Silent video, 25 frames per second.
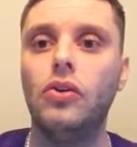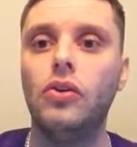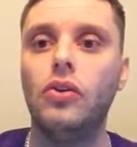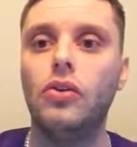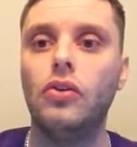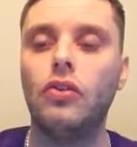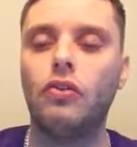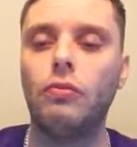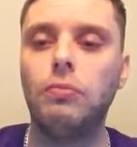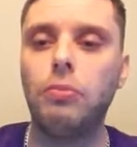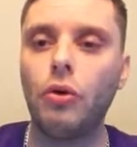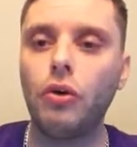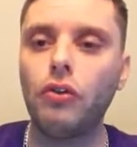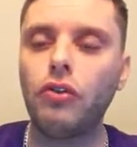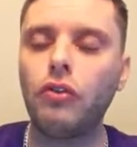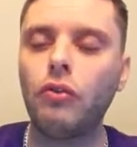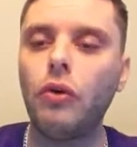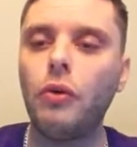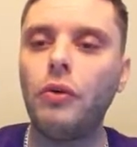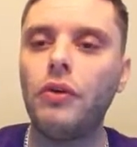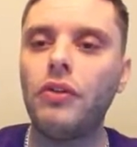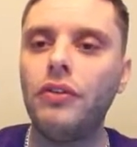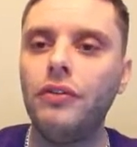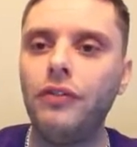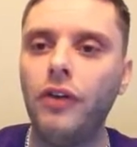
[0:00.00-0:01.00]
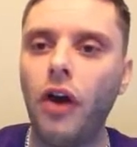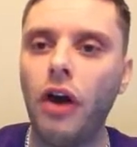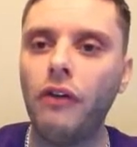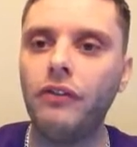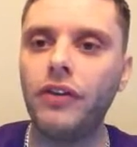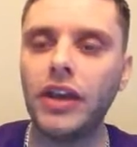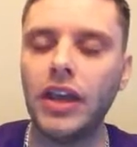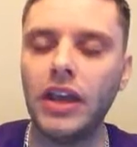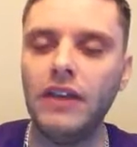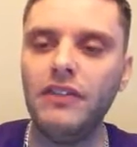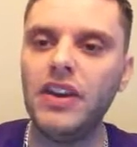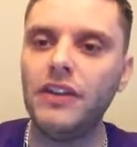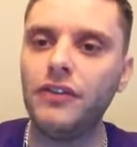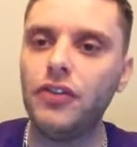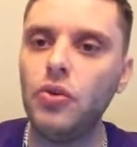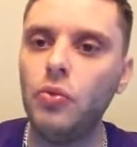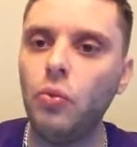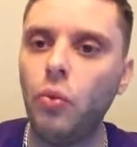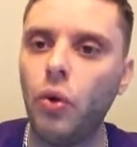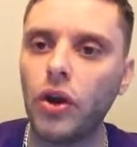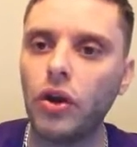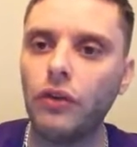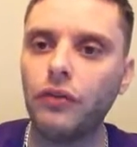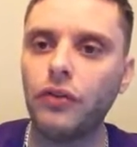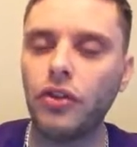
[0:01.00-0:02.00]
sports are always evolving. Even if you
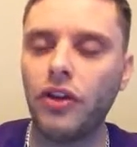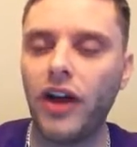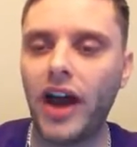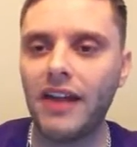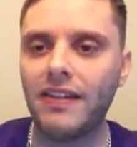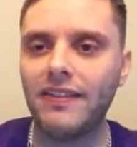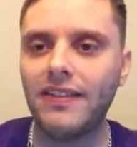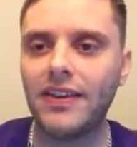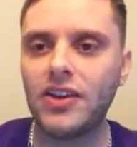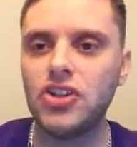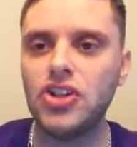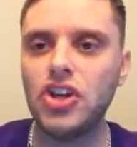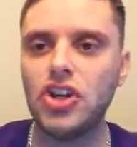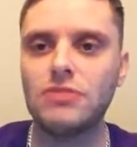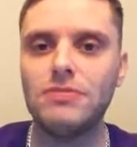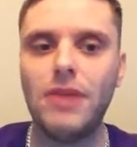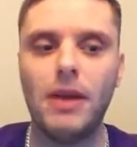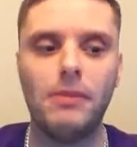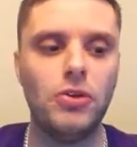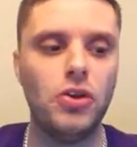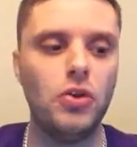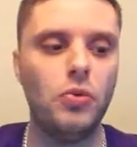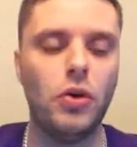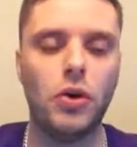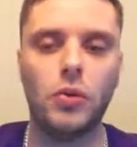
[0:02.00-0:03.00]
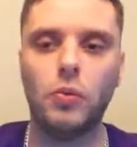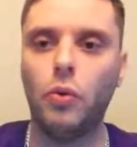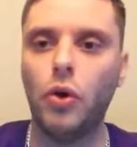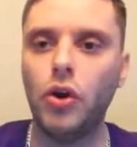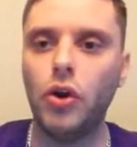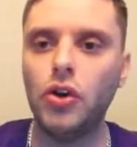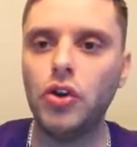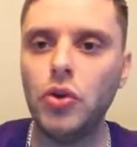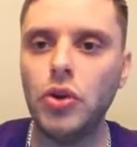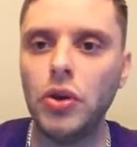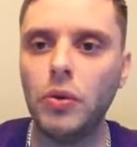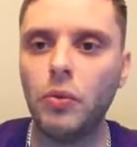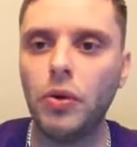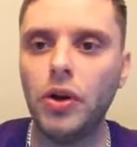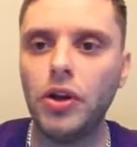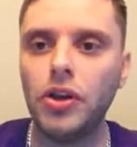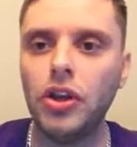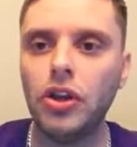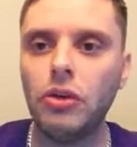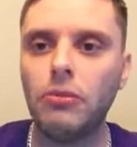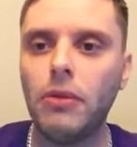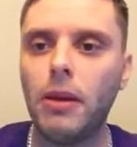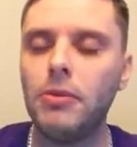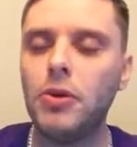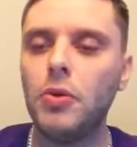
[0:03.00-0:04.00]
won over the last 6 years, maybe you won 1 unit one
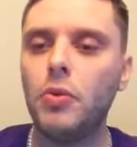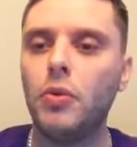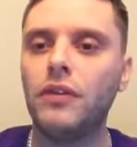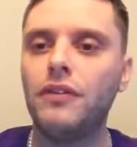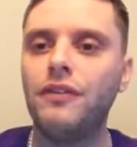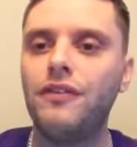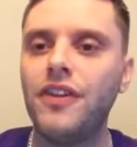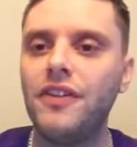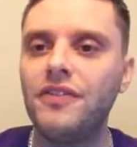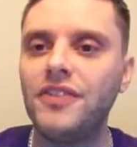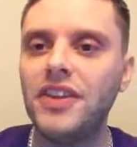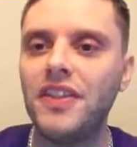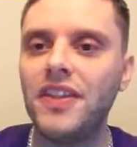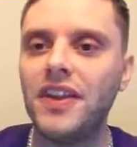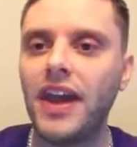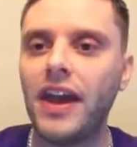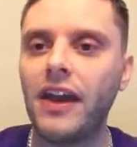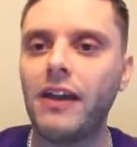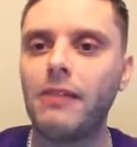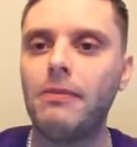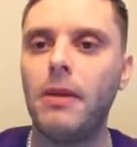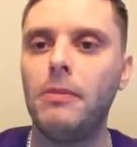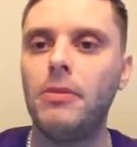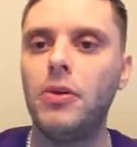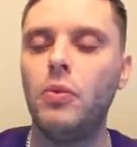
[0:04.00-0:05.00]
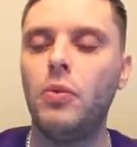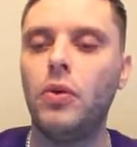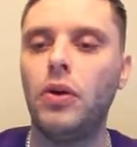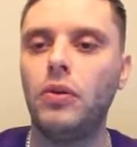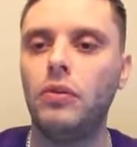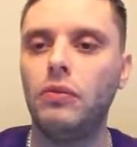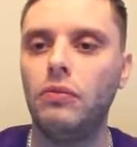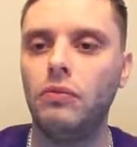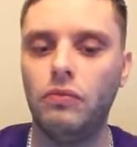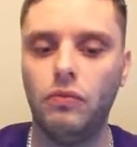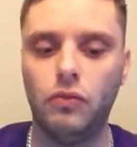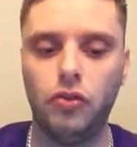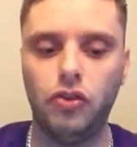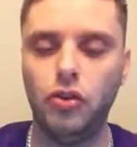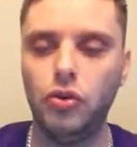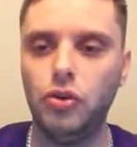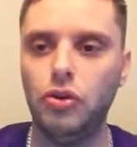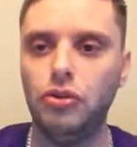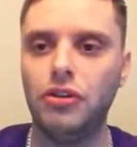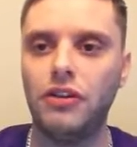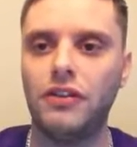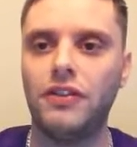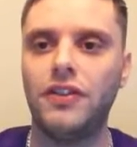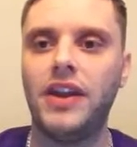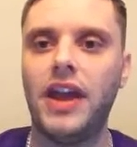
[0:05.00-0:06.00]
year, maybe you won 50 the next, maybe you won 2
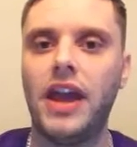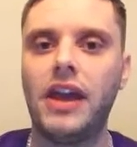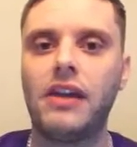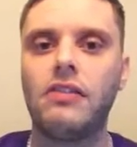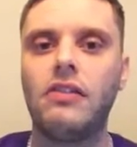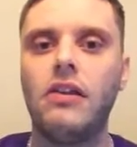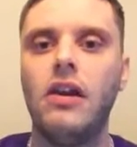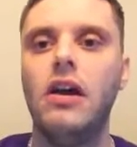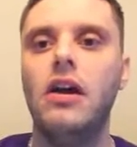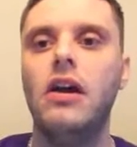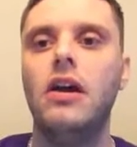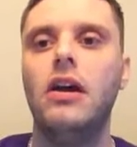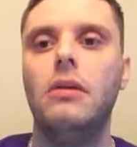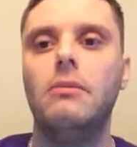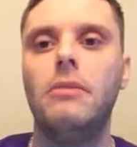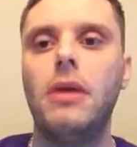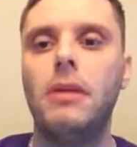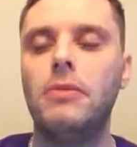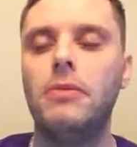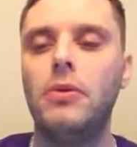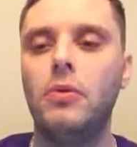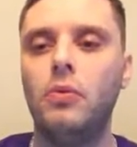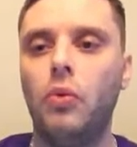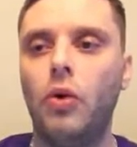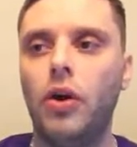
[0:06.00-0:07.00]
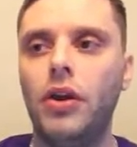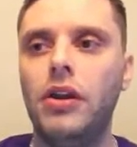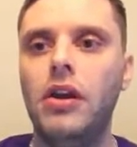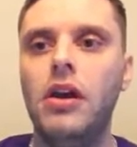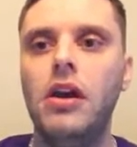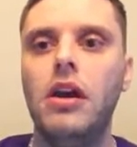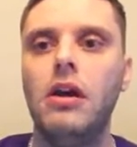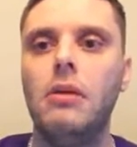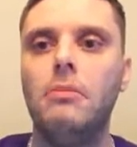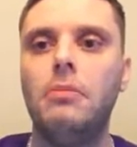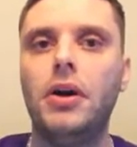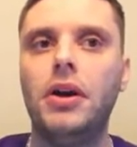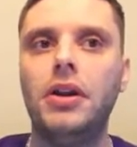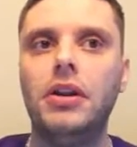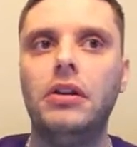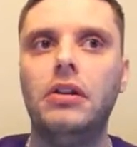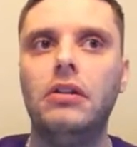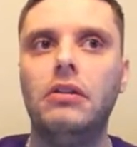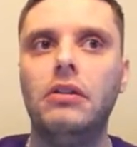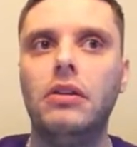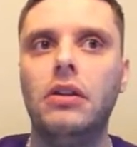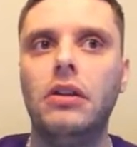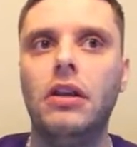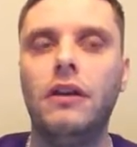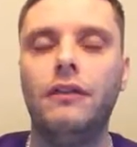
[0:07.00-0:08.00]
units the next, maybe one. But
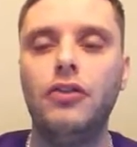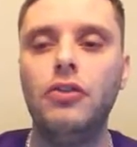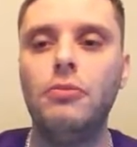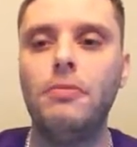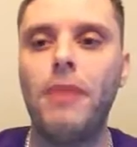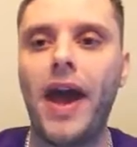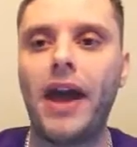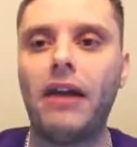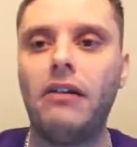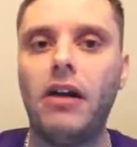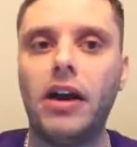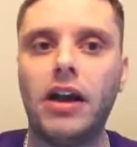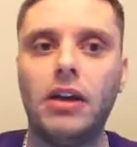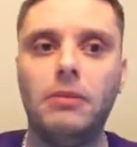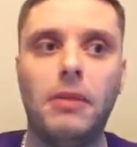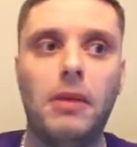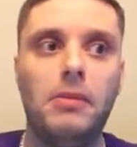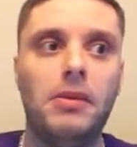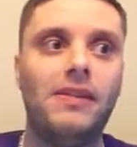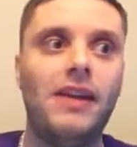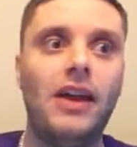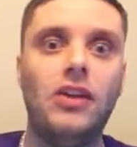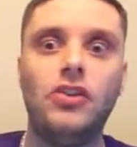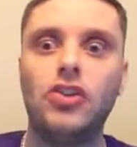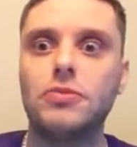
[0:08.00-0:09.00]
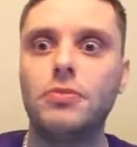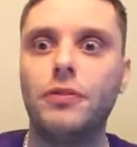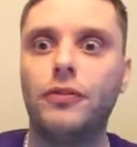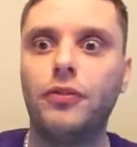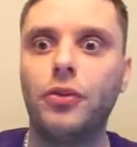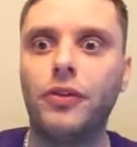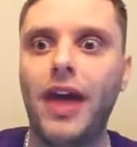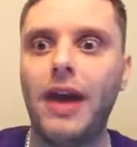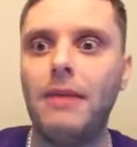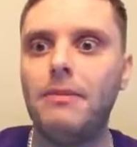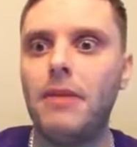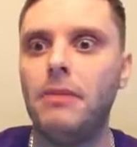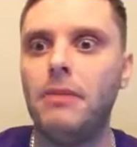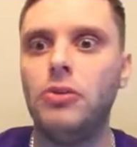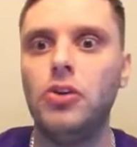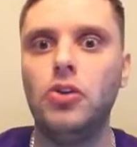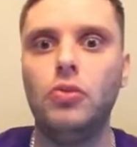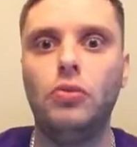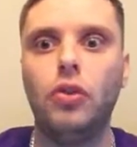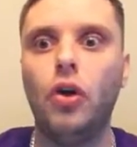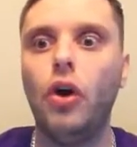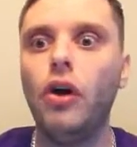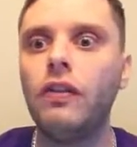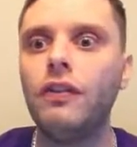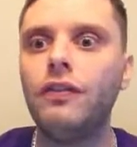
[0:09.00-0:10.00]
if you backlog it maybe 10 years before that, maybe you
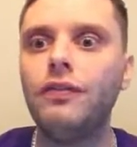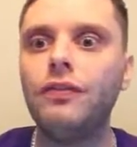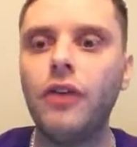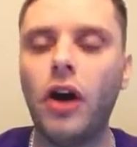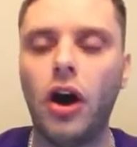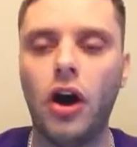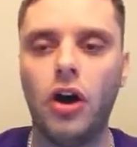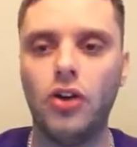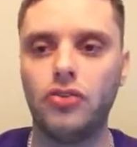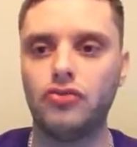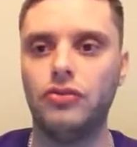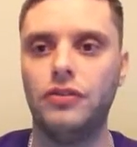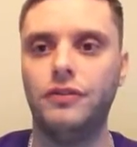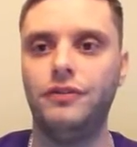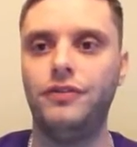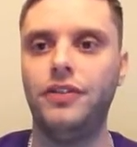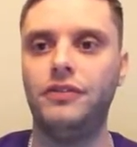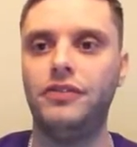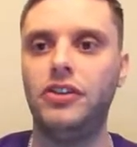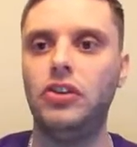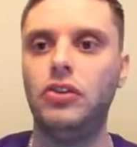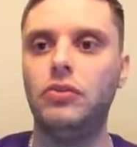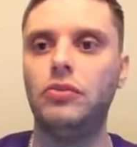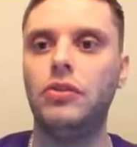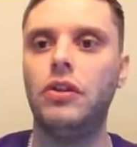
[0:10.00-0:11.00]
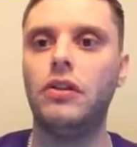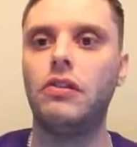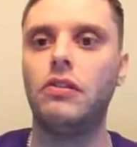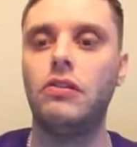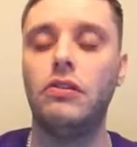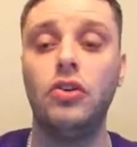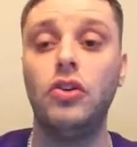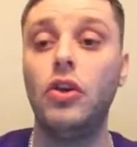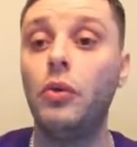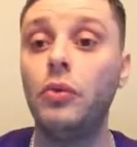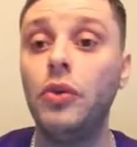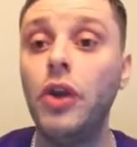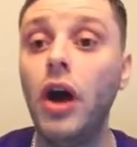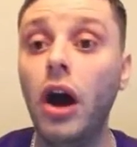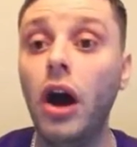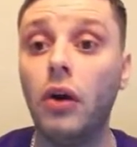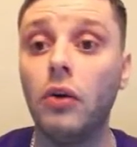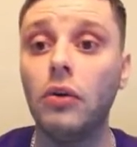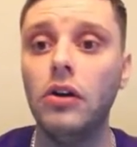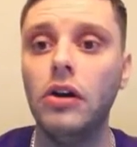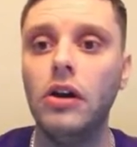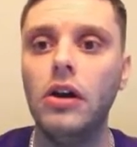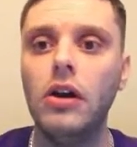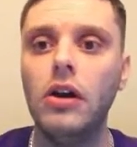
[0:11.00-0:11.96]
lost 150 units. You don't know.